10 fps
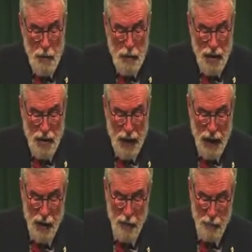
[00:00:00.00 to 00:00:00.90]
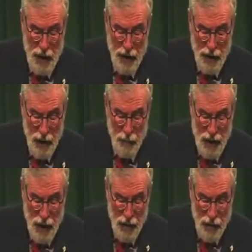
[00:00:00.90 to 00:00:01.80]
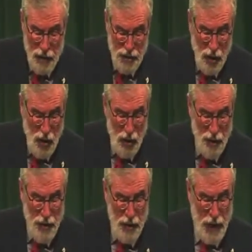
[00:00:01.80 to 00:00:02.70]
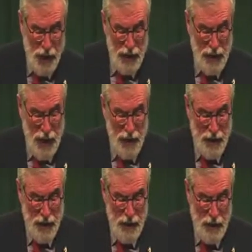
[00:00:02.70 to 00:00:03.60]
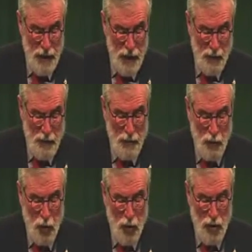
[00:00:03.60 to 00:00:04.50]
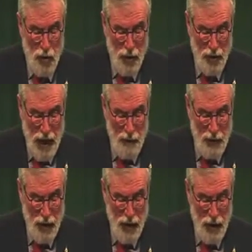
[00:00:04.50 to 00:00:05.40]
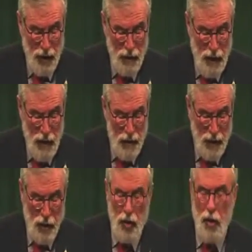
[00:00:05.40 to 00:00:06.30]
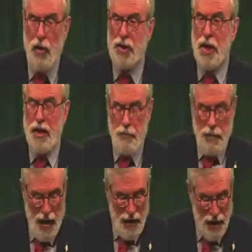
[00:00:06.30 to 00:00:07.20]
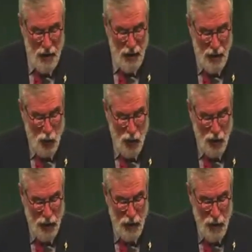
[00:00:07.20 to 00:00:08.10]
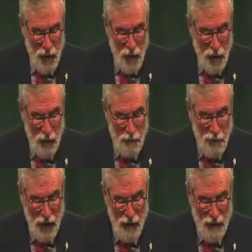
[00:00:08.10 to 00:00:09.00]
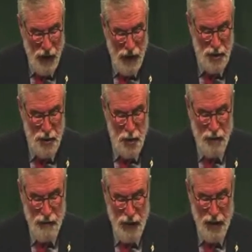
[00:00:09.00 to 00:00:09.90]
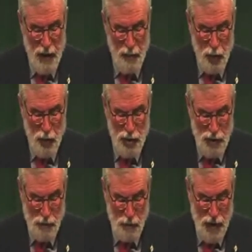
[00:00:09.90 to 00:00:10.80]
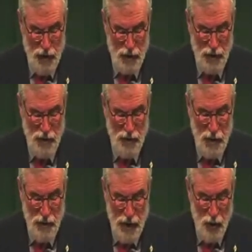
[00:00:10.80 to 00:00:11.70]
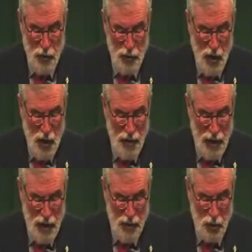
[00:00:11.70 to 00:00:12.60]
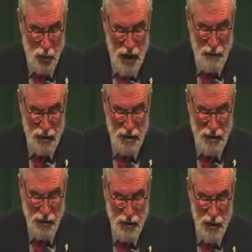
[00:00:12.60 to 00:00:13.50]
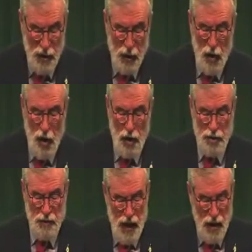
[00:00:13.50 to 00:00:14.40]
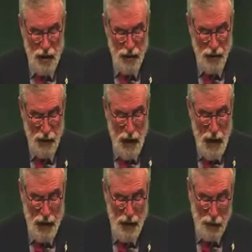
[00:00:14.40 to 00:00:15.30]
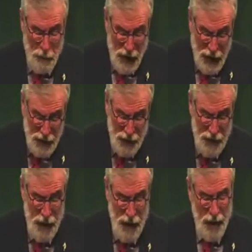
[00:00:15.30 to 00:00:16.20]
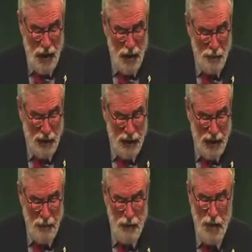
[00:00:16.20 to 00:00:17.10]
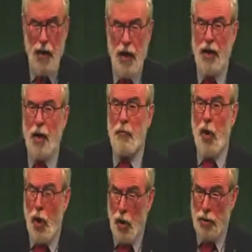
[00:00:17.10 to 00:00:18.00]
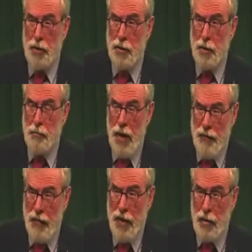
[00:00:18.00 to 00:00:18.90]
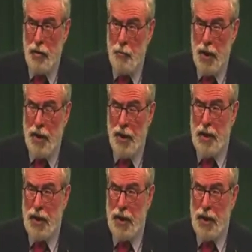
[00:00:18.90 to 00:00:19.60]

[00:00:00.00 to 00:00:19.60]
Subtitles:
Peter King, Ben Gilman, Chris Dodd, Teddy Kennedy, and many more on Capitol Hill, and alongside the pioneering work of Bill Flynn, Chuck Feeney, Bruce Morrison, Neil O'Dowd, and Joe Jamieson, the cause of Ireland and the peace in Ireland became an important pivotal political